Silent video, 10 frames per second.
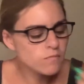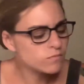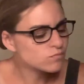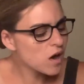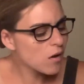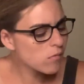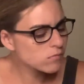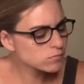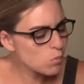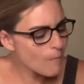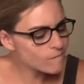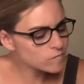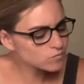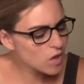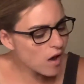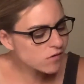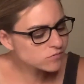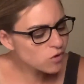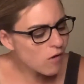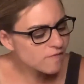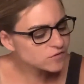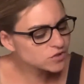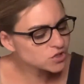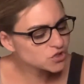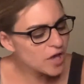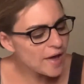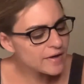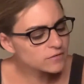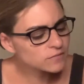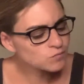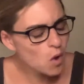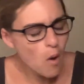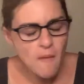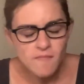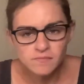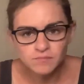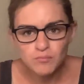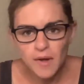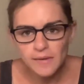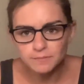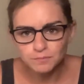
Now, I don't know if you can tell, but